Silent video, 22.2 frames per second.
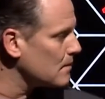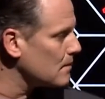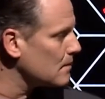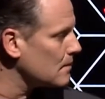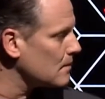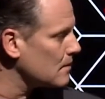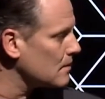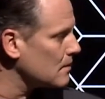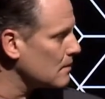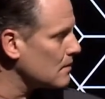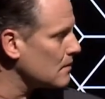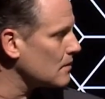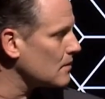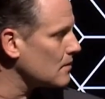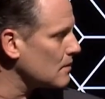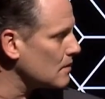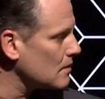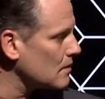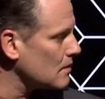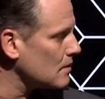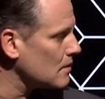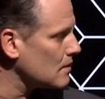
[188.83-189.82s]

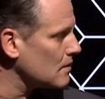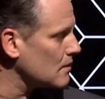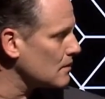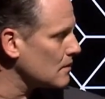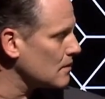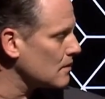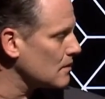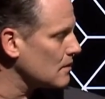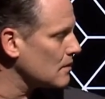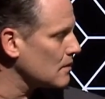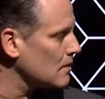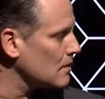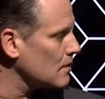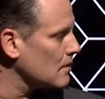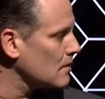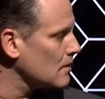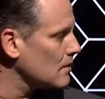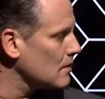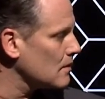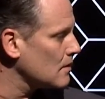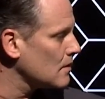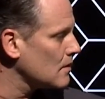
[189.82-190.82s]

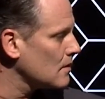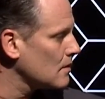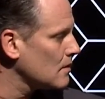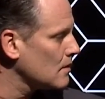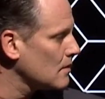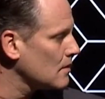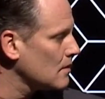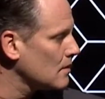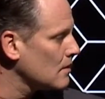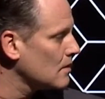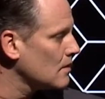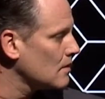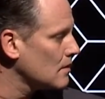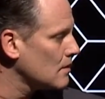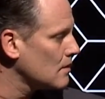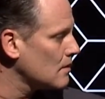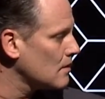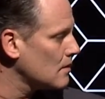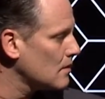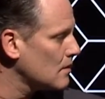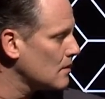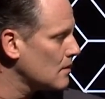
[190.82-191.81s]

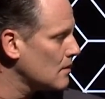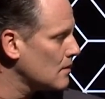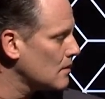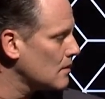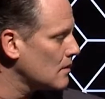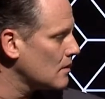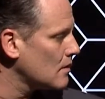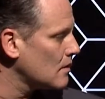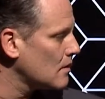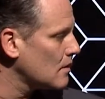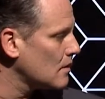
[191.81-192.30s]
[no speech]